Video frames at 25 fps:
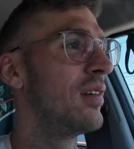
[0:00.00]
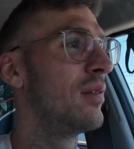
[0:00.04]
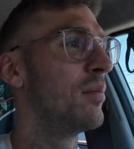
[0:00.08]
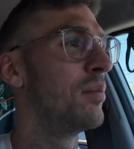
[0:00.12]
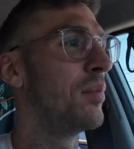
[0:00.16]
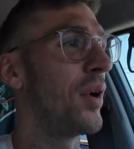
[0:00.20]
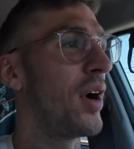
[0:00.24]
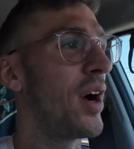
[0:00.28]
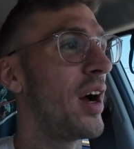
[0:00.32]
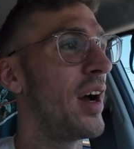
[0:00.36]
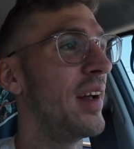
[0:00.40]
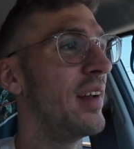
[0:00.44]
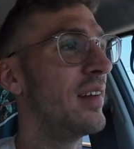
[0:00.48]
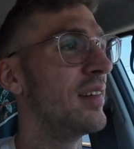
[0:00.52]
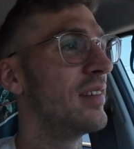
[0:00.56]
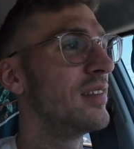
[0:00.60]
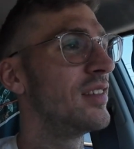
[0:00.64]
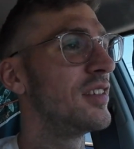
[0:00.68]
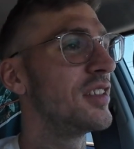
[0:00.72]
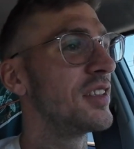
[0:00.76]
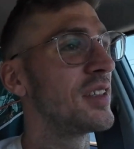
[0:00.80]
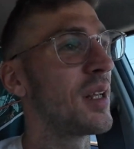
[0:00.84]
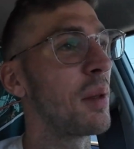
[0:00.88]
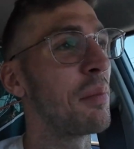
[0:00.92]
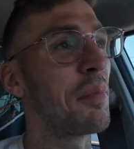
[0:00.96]
But
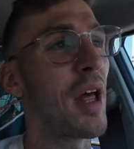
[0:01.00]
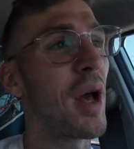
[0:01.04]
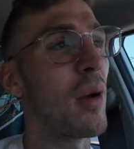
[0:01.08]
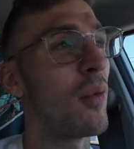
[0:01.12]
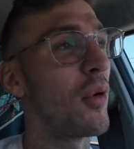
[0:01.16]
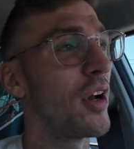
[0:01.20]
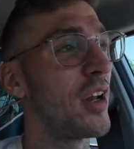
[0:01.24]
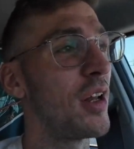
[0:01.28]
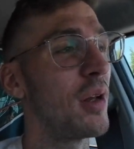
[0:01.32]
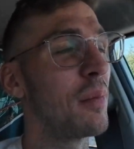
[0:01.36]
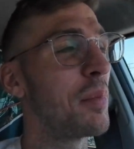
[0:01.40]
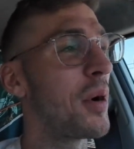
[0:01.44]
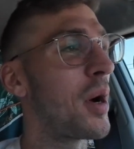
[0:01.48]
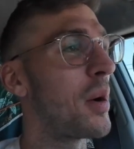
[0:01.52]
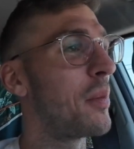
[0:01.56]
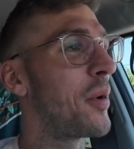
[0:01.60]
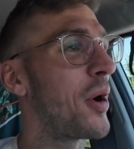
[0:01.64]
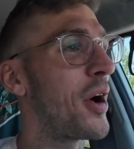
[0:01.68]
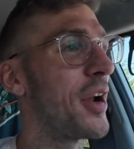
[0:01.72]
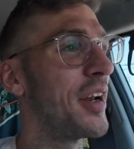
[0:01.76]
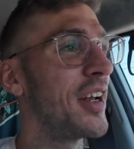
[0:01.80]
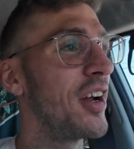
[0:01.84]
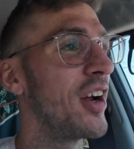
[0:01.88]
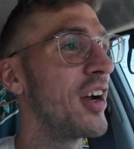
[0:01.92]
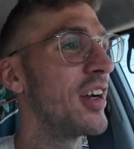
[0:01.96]
just something I wanted to pop
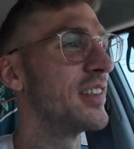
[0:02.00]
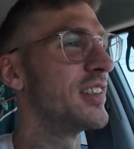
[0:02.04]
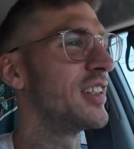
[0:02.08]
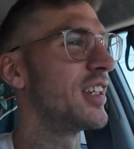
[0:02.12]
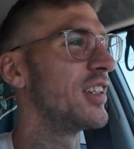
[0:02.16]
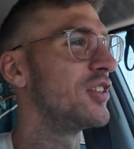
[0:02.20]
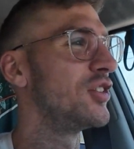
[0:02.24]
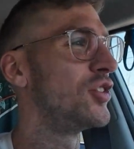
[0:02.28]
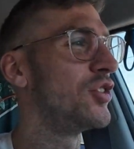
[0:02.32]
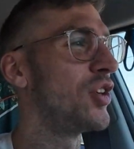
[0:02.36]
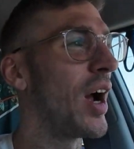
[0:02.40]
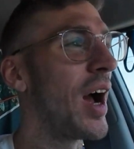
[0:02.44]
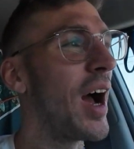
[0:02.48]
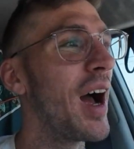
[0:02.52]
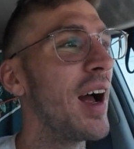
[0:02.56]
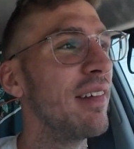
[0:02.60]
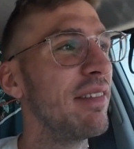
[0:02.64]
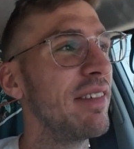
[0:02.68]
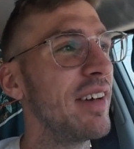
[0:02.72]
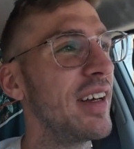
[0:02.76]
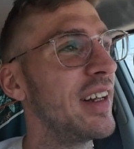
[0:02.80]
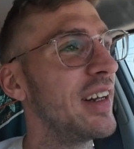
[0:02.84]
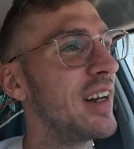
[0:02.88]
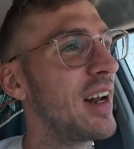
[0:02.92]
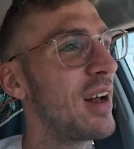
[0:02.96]
on here as I was
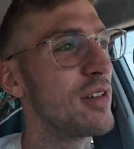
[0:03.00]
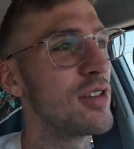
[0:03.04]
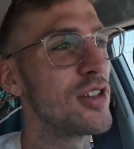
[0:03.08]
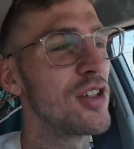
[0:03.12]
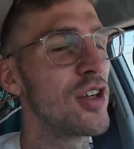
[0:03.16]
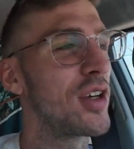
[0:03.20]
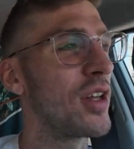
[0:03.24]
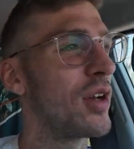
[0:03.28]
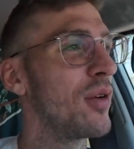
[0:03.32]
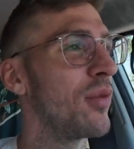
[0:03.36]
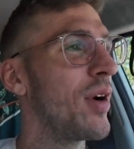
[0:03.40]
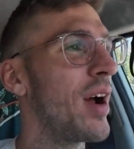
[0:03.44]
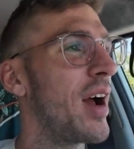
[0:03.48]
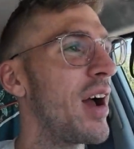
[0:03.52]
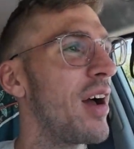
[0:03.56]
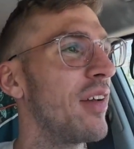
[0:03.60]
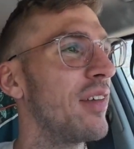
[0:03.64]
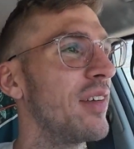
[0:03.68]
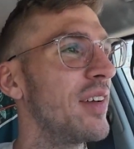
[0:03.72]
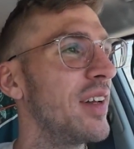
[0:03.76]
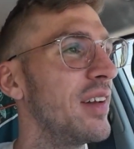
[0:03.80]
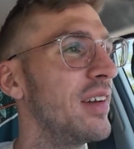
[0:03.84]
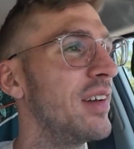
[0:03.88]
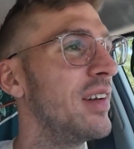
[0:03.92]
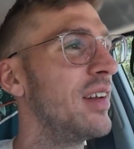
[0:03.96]
driving. I was looking
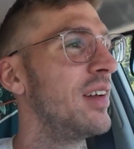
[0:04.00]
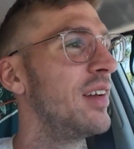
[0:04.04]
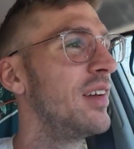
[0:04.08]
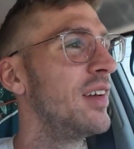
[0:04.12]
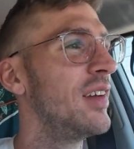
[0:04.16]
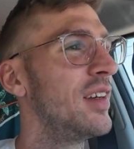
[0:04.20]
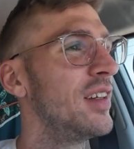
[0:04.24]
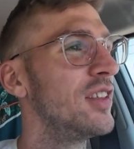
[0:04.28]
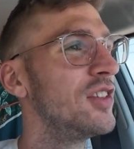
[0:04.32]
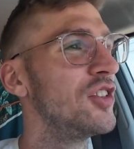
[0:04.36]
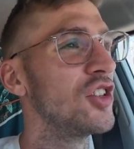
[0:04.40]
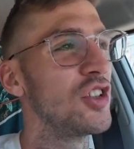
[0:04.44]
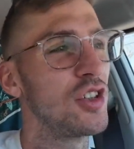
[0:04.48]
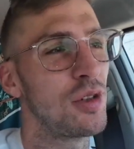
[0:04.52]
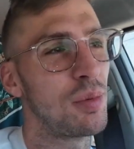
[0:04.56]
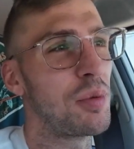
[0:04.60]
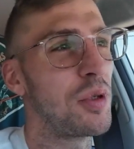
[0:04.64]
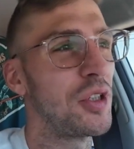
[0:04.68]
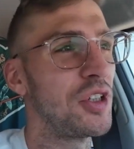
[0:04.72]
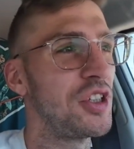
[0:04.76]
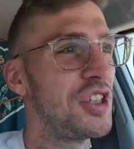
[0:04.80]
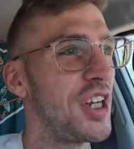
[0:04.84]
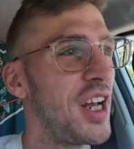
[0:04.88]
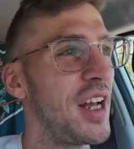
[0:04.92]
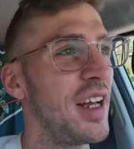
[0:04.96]
around and just
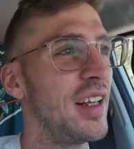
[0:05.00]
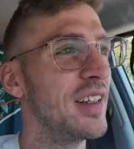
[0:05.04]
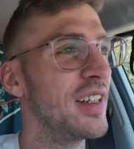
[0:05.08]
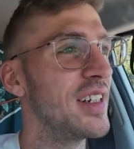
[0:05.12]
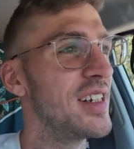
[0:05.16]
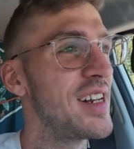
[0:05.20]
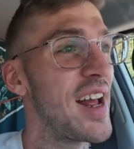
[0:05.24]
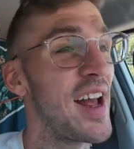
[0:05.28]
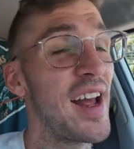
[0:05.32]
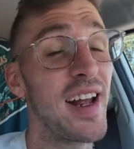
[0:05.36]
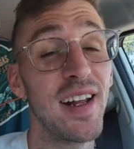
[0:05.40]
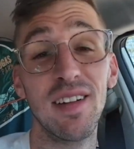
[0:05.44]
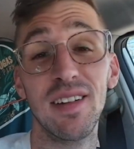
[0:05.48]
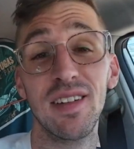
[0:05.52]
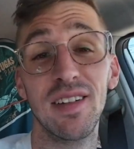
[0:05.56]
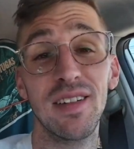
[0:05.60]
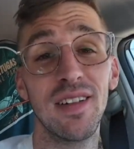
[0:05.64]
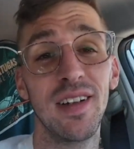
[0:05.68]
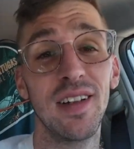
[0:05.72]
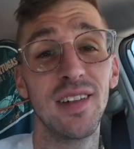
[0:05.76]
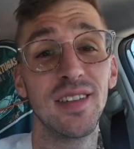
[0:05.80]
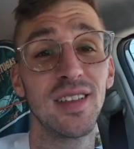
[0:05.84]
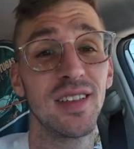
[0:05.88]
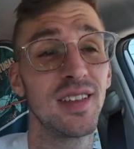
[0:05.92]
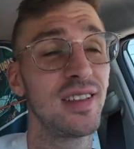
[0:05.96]
appreciating the day.
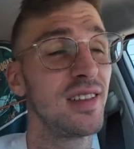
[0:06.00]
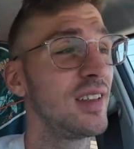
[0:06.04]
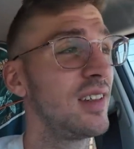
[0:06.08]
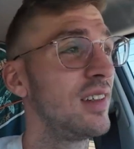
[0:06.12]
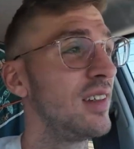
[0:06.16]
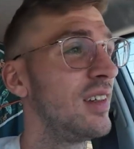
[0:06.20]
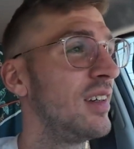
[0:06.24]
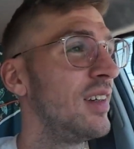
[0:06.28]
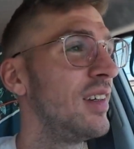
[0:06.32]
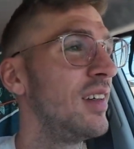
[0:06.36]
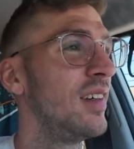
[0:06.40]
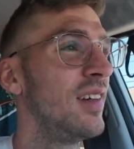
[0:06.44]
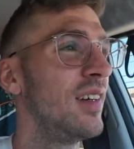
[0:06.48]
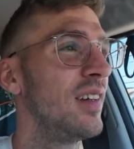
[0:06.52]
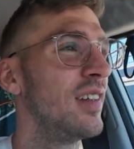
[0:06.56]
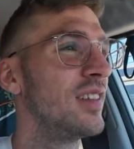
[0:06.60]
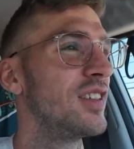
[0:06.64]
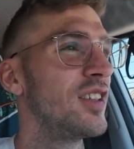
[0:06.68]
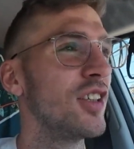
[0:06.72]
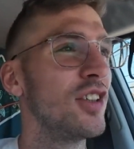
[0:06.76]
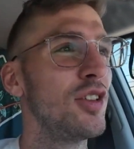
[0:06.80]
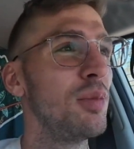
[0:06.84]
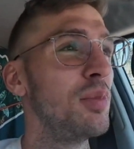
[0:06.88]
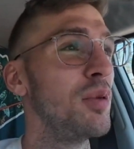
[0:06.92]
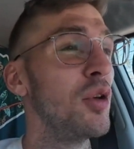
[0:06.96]
It's
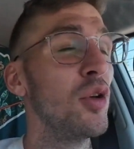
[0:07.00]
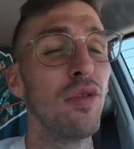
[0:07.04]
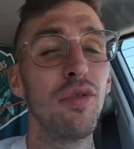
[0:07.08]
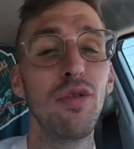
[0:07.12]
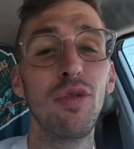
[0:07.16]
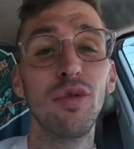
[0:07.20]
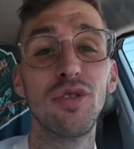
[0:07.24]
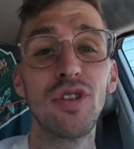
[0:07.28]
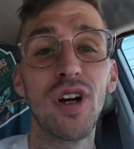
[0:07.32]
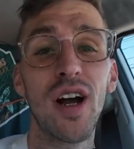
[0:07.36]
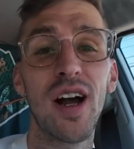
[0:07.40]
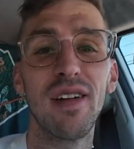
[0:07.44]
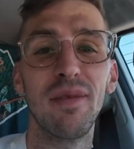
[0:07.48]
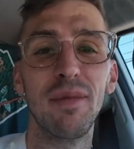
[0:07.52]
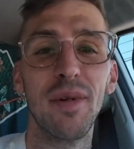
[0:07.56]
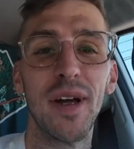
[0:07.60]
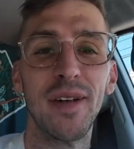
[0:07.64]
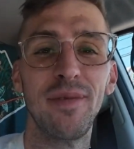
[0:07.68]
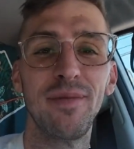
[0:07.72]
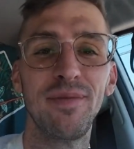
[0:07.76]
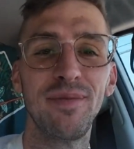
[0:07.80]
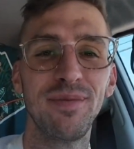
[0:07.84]
such a beautiful drive, man.